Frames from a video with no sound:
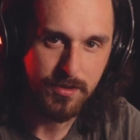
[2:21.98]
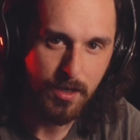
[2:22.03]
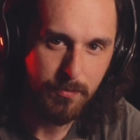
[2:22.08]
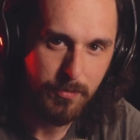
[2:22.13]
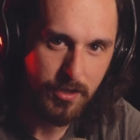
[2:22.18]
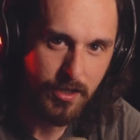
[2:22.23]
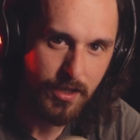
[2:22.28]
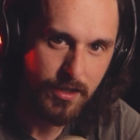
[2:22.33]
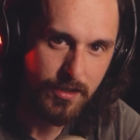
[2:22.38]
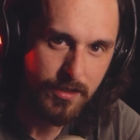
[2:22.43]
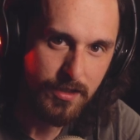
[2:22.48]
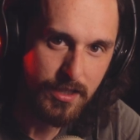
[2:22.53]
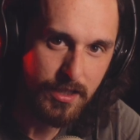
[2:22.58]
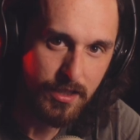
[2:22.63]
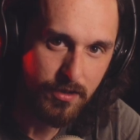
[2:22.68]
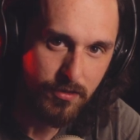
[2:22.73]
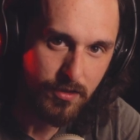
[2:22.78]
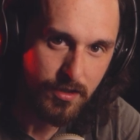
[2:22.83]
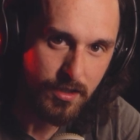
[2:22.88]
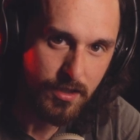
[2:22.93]
time you're gonna
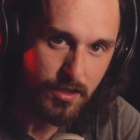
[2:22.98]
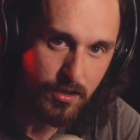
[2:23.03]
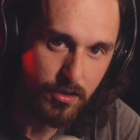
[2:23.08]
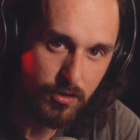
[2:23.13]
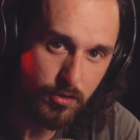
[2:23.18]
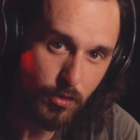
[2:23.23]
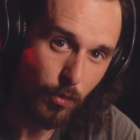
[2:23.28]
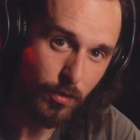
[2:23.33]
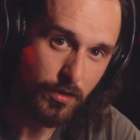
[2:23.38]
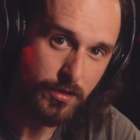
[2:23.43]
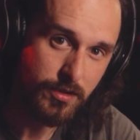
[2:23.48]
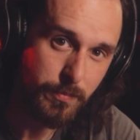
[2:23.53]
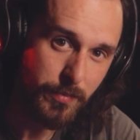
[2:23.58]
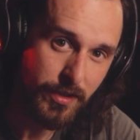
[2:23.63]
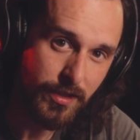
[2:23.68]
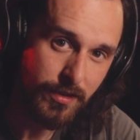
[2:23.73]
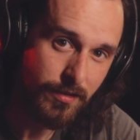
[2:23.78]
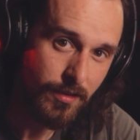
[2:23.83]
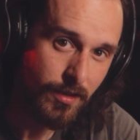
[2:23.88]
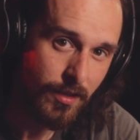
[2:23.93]
need the Torx
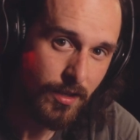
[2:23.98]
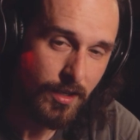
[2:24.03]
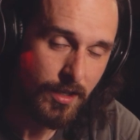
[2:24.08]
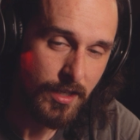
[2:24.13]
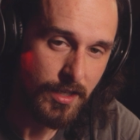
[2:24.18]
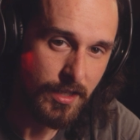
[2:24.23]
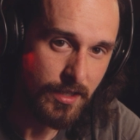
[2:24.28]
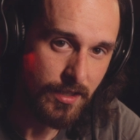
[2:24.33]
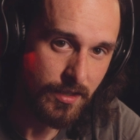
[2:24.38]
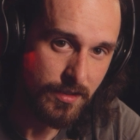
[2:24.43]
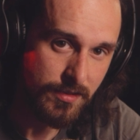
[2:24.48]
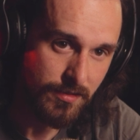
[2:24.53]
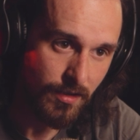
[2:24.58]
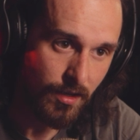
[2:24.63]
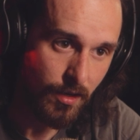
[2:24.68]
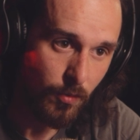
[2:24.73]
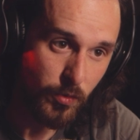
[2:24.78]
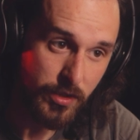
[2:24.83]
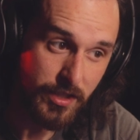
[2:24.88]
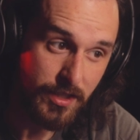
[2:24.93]
bit is
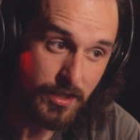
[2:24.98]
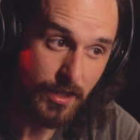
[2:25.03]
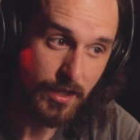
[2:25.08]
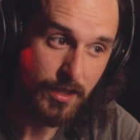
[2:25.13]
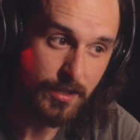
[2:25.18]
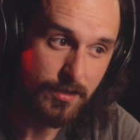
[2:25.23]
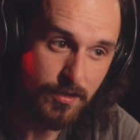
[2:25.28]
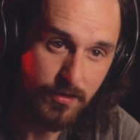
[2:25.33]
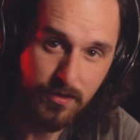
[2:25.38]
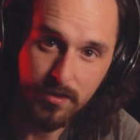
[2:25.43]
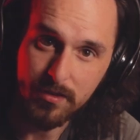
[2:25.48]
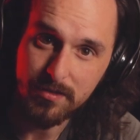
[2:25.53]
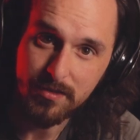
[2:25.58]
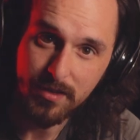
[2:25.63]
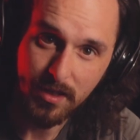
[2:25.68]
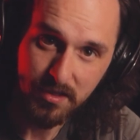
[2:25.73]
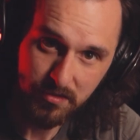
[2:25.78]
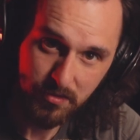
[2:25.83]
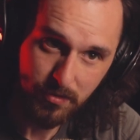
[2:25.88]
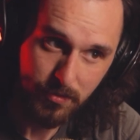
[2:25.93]
when you get into the
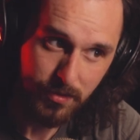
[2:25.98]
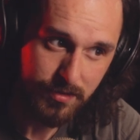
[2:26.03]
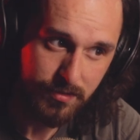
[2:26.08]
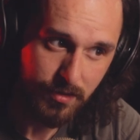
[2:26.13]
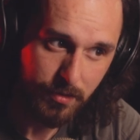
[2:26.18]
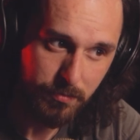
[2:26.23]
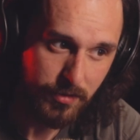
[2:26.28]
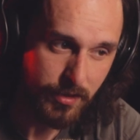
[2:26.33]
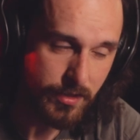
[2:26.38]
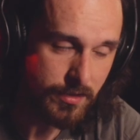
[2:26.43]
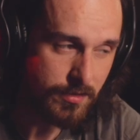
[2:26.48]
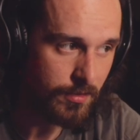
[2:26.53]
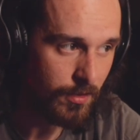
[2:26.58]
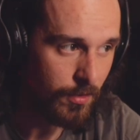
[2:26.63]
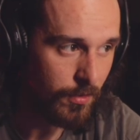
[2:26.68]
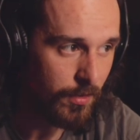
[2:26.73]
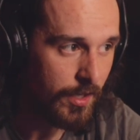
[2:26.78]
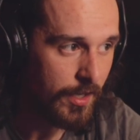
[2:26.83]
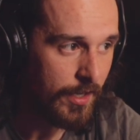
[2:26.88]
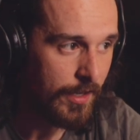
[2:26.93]
sensor assembly.
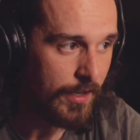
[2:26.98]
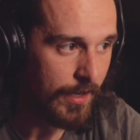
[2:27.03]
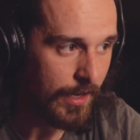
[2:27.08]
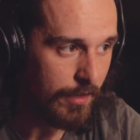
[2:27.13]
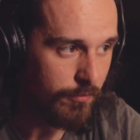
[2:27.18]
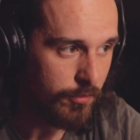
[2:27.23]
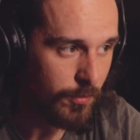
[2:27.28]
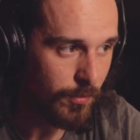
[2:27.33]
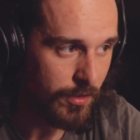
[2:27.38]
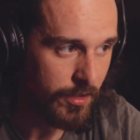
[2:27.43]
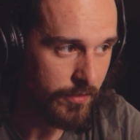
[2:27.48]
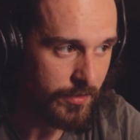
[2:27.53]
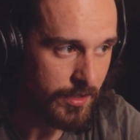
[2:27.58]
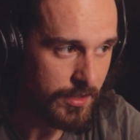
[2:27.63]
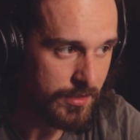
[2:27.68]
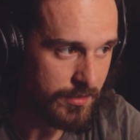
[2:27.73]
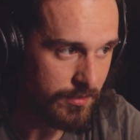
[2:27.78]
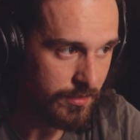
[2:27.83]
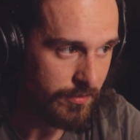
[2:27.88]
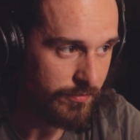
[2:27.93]
So every one of
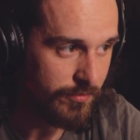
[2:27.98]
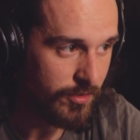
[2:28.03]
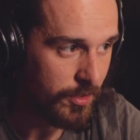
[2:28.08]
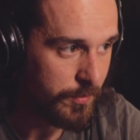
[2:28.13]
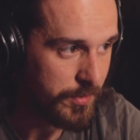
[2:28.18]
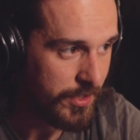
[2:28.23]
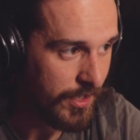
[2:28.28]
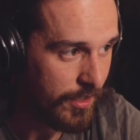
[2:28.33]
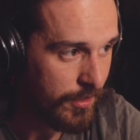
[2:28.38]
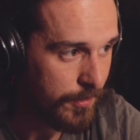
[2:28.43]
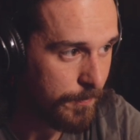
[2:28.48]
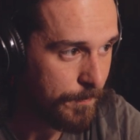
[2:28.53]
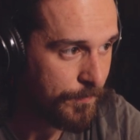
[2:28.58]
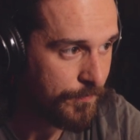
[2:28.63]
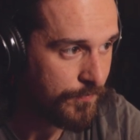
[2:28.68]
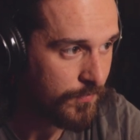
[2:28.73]
these is a Phillips head.